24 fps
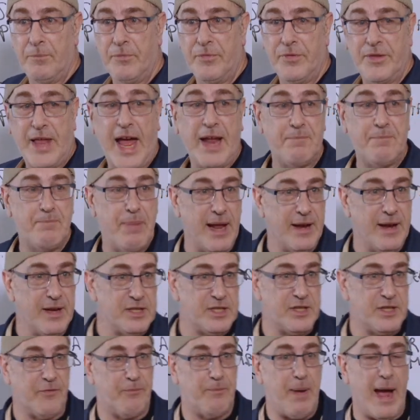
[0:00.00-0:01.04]
That
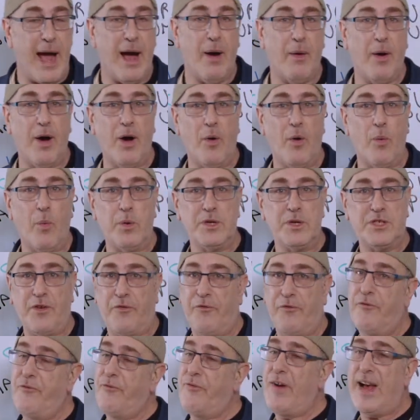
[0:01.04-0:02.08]
balance of power was a
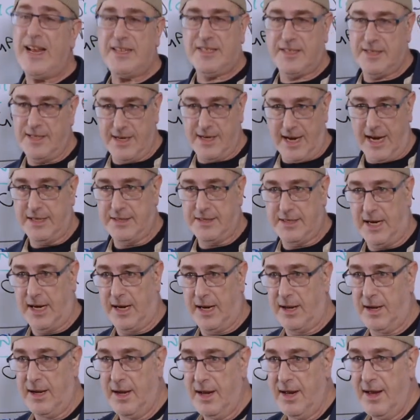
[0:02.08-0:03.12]

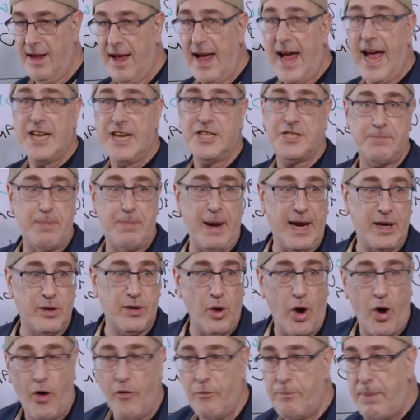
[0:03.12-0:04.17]
fascinating aspect
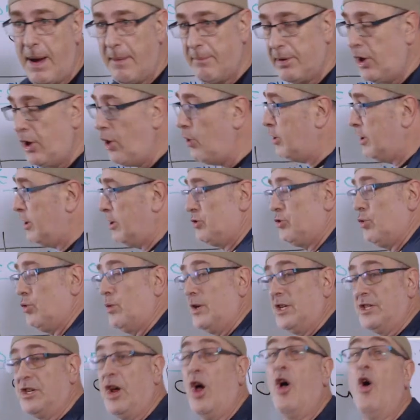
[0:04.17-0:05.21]
of Babylonian
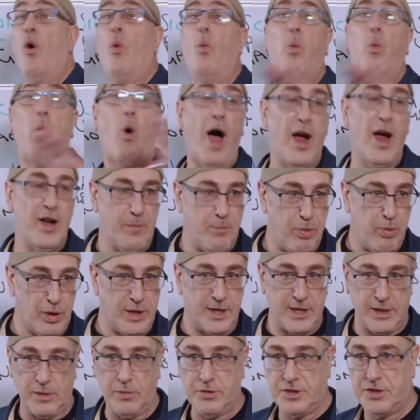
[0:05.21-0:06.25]
Jewry's wider
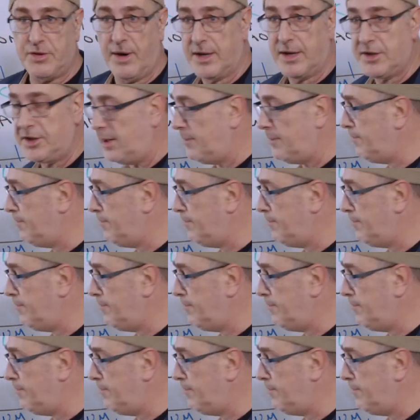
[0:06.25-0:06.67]
political structure.